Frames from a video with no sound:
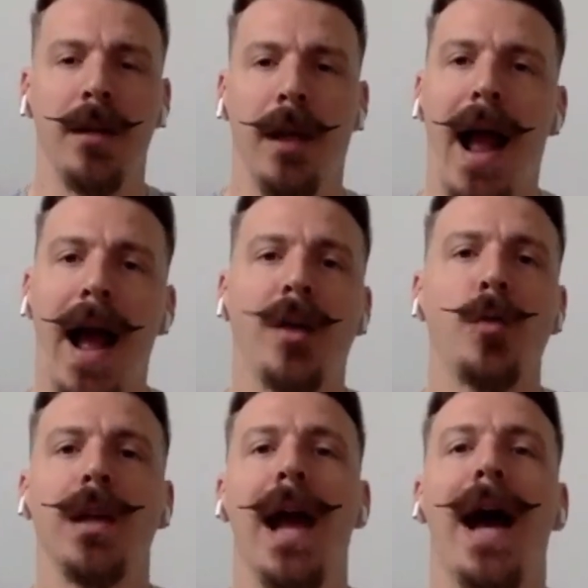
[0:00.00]
I'm like, how do
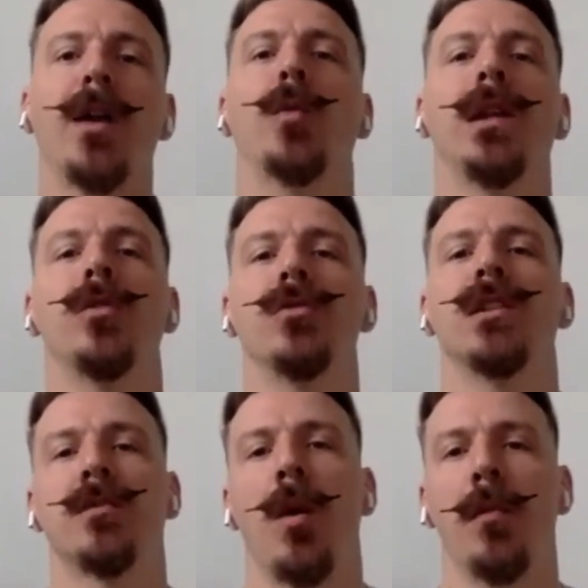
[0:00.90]
we use
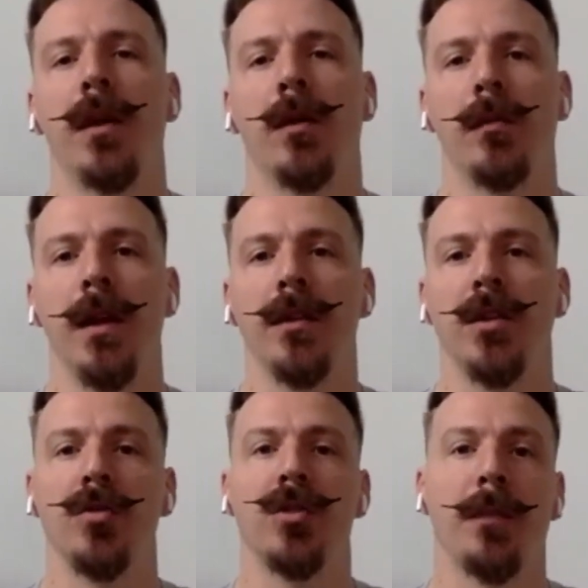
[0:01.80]
this momentum
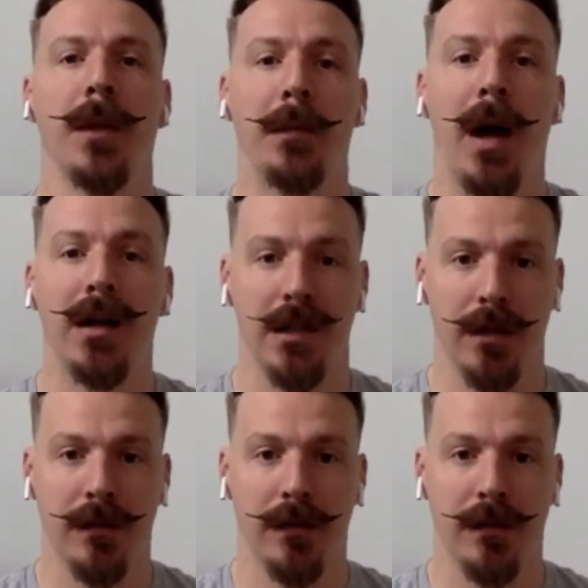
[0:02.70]
to do something positive?